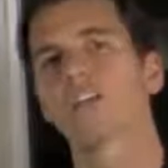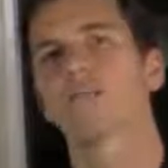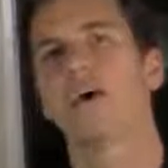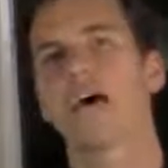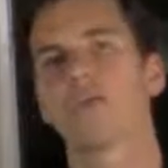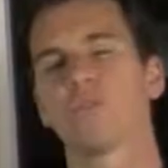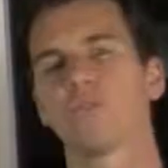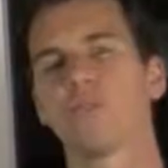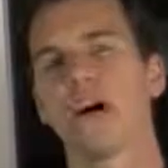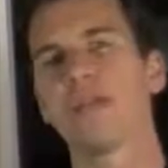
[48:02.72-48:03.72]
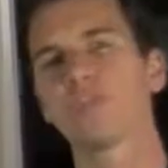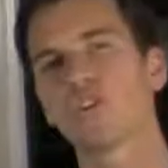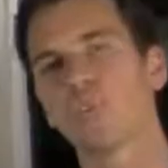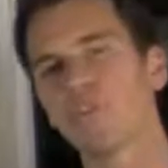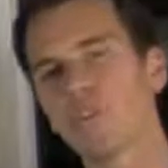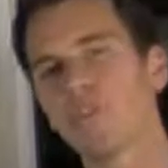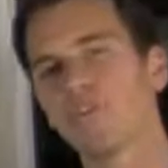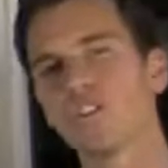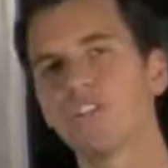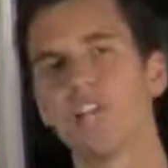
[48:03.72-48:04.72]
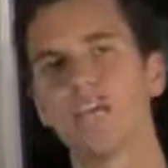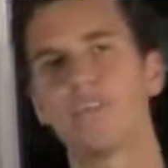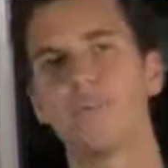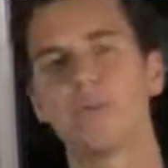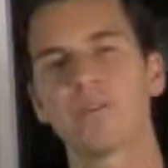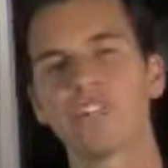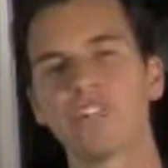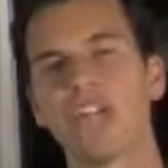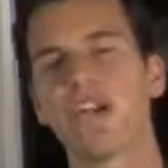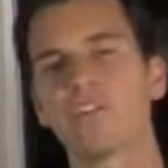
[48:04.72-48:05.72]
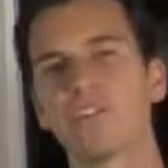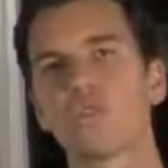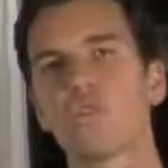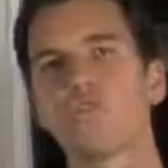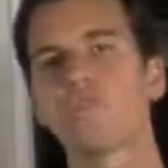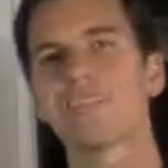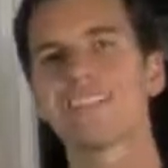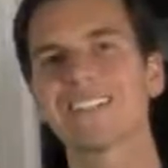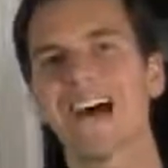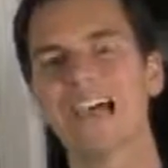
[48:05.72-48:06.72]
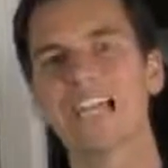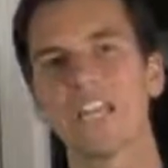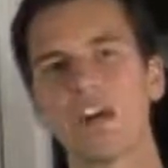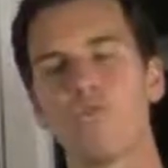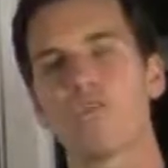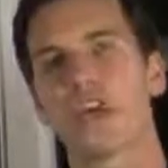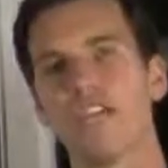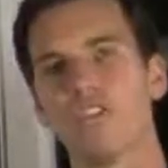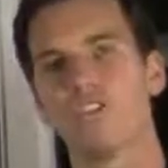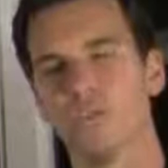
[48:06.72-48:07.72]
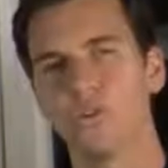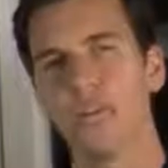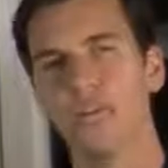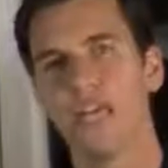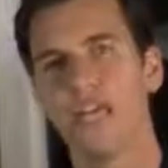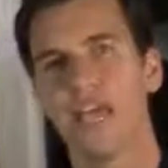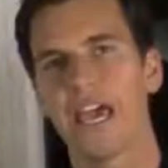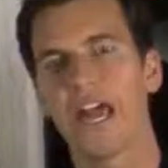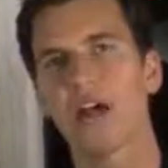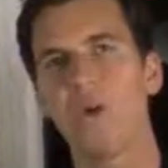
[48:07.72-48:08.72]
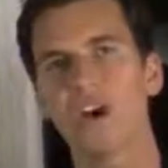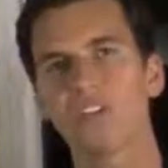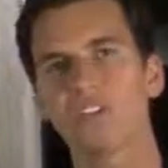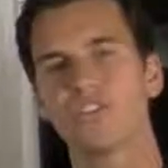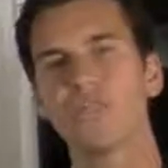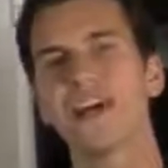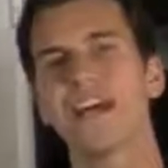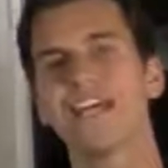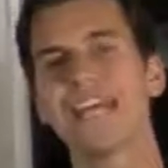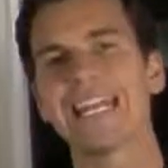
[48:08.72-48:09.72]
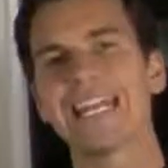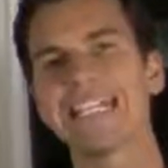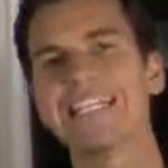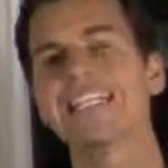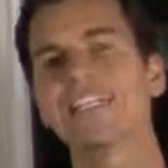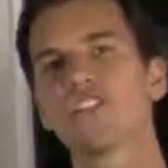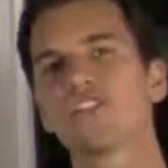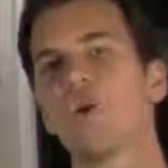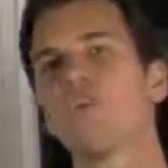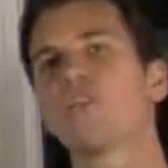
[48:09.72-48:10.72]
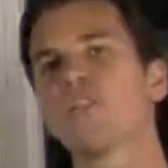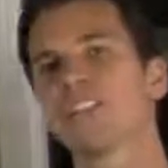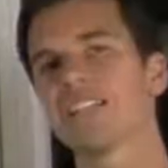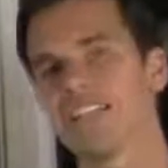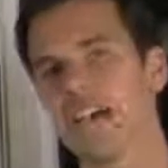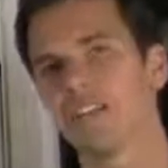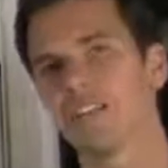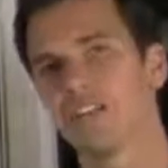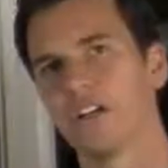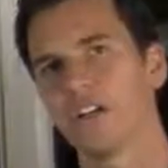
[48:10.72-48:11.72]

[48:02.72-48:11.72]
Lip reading: this path with you. I am so privileged to be able to share this with you, because I love what I do. And I want us to unite and lead this whole thing together.